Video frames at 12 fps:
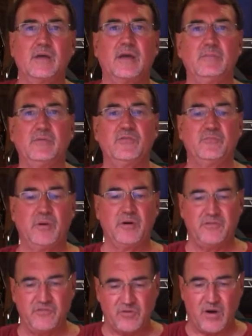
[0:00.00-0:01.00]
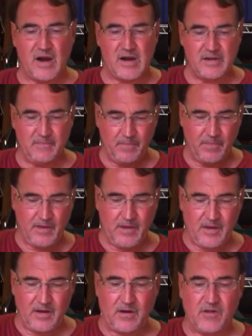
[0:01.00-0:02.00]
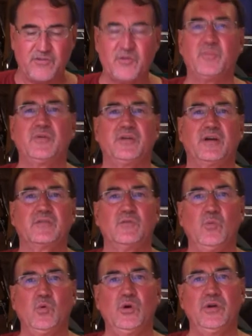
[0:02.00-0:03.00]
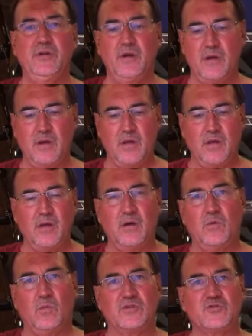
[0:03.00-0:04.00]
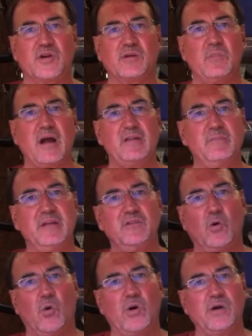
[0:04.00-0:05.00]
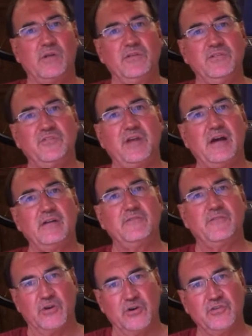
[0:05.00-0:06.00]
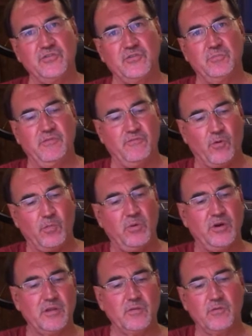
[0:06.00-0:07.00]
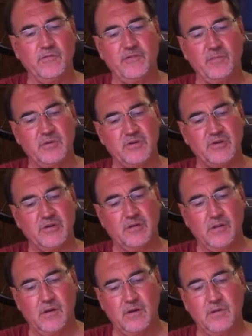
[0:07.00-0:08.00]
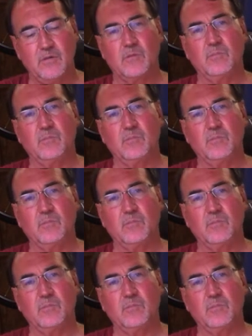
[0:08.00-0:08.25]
Keep those birdies dry. It'll also protect the wood. One trick might have been to oil this down first before putting the roofing material on.